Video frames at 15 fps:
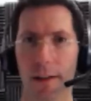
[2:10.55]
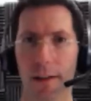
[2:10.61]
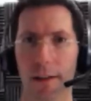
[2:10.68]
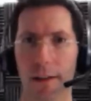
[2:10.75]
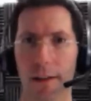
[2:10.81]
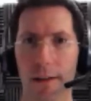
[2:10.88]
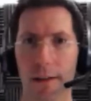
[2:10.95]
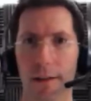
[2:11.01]

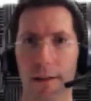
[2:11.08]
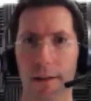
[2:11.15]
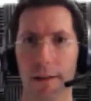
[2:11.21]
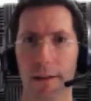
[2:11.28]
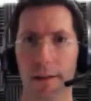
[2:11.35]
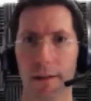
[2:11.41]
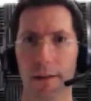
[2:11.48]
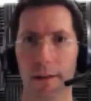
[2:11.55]

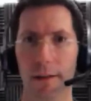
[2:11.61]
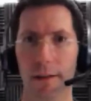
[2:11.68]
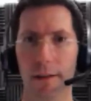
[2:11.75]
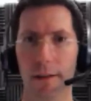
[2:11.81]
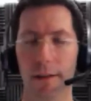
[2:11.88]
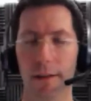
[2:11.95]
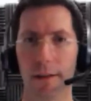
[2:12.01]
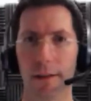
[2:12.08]

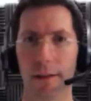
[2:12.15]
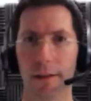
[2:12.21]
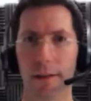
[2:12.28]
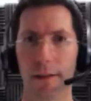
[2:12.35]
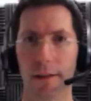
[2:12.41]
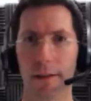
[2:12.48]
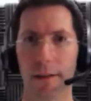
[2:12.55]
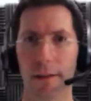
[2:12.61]

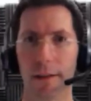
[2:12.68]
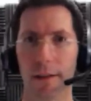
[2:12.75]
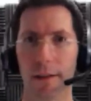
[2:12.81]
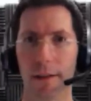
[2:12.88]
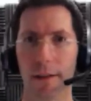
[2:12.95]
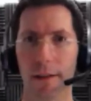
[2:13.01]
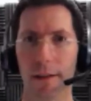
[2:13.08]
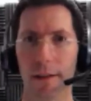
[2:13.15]

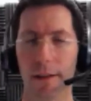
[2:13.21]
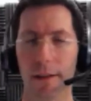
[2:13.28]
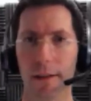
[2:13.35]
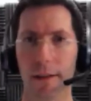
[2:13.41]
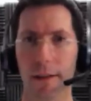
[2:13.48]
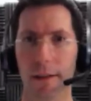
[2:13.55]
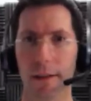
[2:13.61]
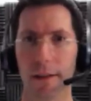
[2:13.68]

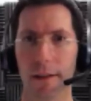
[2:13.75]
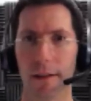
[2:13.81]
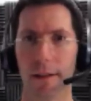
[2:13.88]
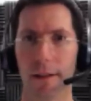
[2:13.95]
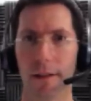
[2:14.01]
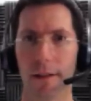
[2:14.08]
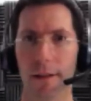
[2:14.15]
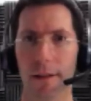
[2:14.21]

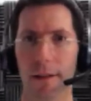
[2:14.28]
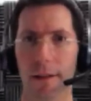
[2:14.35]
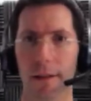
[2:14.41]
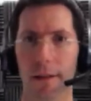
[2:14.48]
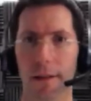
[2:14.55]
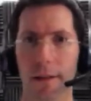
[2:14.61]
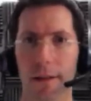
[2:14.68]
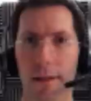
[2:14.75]

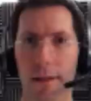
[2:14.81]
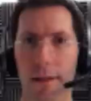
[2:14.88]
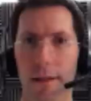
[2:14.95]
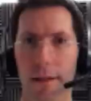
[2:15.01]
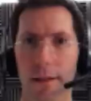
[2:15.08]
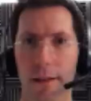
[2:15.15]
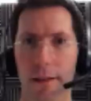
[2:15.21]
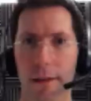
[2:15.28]

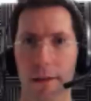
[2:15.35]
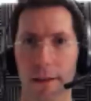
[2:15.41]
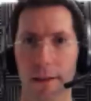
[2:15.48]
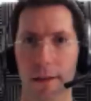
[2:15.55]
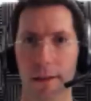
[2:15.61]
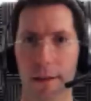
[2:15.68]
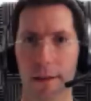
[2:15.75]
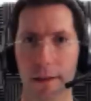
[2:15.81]

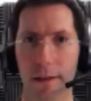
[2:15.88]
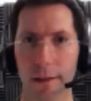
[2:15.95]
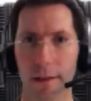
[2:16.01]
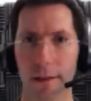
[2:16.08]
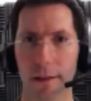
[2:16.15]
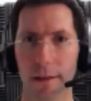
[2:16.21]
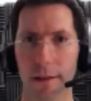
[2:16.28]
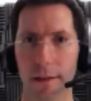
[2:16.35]

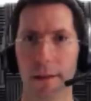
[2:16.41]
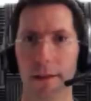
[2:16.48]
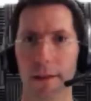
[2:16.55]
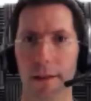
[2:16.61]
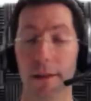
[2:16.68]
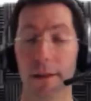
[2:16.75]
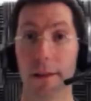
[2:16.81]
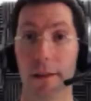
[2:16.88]

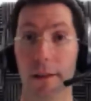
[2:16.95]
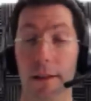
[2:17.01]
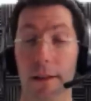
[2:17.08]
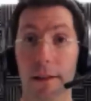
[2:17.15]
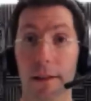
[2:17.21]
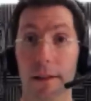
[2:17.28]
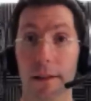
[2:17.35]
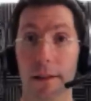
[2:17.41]

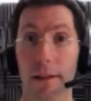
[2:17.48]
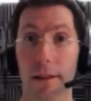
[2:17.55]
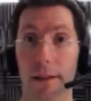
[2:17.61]
[no speech]